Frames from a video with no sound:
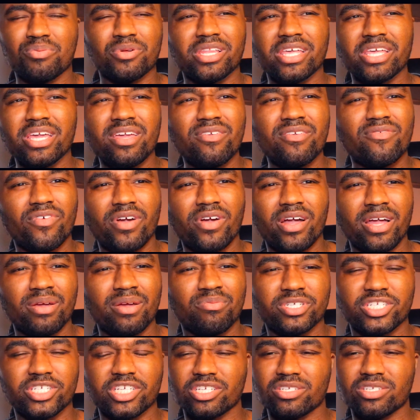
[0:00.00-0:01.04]
believe it
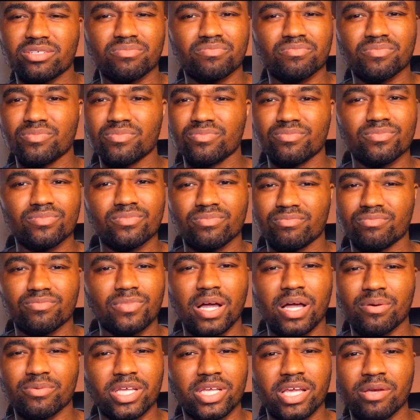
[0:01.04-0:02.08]

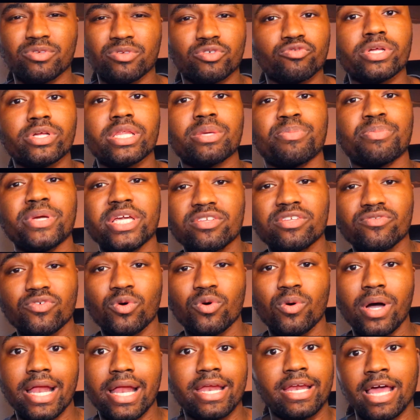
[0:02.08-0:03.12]
was really
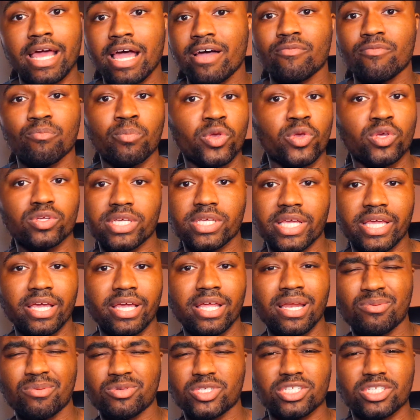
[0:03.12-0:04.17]
peaceful. I didn't have music
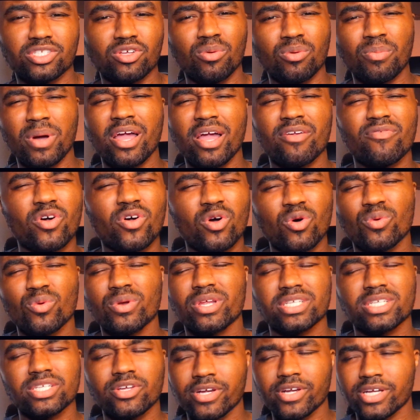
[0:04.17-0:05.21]
in. I was just on my phone,
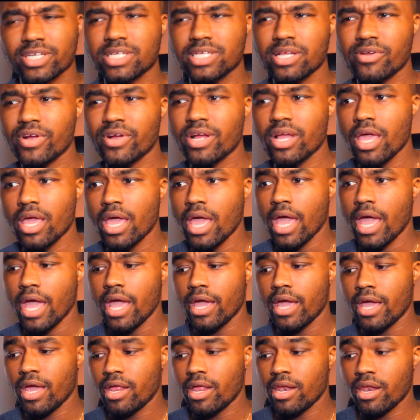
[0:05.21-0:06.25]
etc., etc.
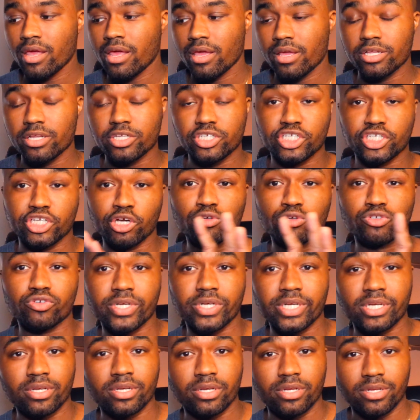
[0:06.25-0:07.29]
And
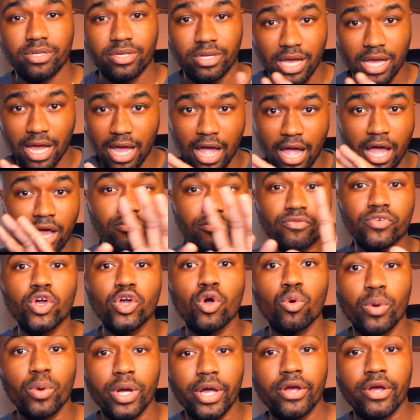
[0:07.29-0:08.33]
children, out of
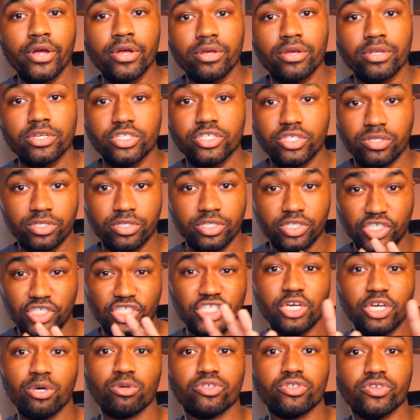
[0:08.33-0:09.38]
nowhere,
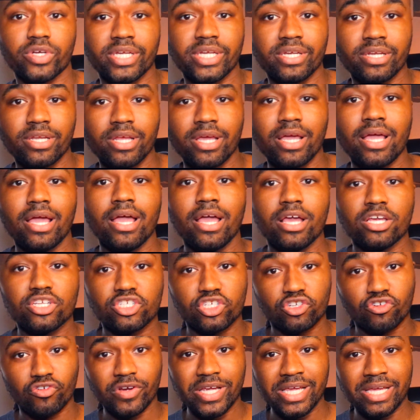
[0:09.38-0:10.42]

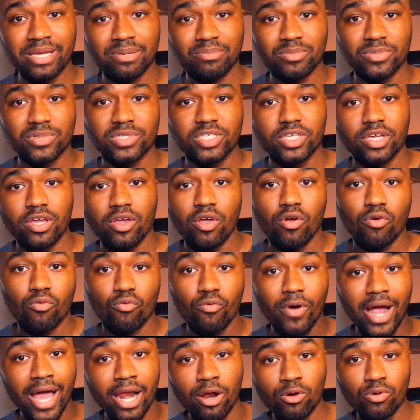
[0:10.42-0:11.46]
screams,
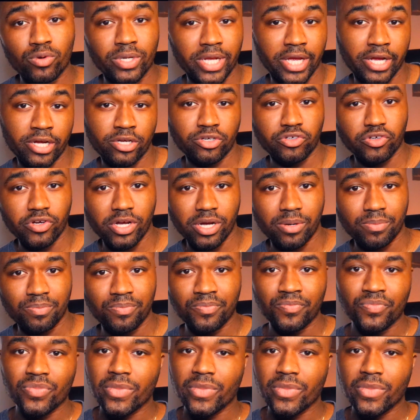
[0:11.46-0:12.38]
rattled eardrum.